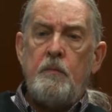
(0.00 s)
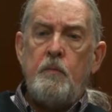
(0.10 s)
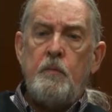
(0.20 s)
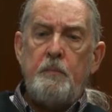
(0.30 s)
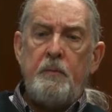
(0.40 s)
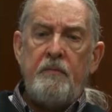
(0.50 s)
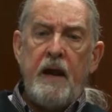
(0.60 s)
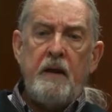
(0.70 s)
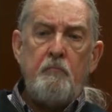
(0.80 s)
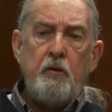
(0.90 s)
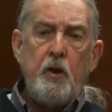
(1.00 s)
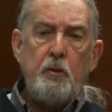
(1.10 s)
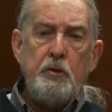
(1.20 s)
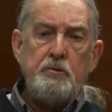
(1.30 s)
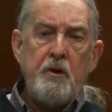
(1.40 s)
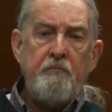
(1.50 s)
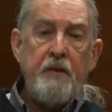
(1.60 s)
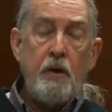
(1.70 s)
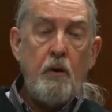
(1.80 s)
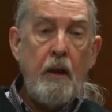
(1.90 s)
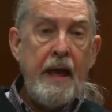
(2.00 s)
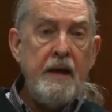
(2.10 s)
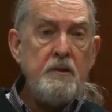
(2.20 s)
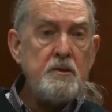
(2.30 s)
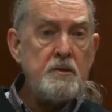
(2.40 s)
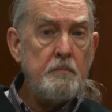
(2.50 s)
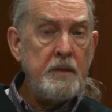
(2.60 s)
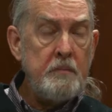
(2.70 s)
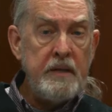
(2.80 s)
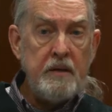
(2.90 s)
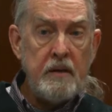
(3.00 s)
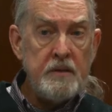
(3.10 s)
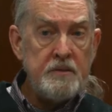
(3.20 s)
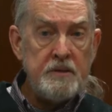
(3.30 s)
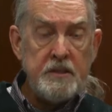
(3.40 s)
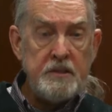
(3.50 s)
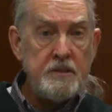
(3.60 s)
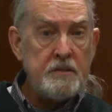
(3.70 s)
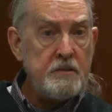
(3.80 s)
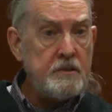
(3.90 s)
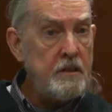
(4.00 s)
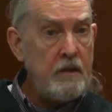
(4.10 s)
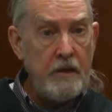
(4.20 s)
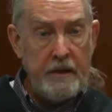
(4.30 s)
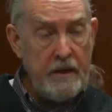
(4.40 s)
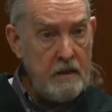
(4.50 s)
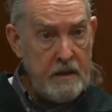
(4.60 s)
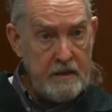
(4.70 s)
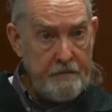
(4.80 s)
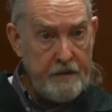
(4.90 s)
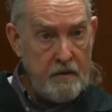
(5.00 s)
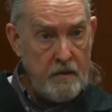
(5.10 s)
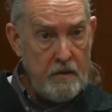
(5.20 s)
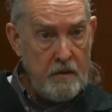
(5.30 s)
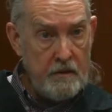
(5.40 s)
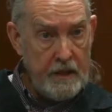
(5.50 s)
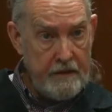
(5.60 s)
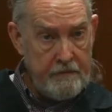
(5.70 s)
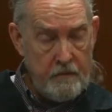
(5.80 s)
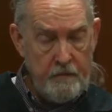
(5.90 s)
We provided for no use on federal lands simply because it's still illegal at the federal level.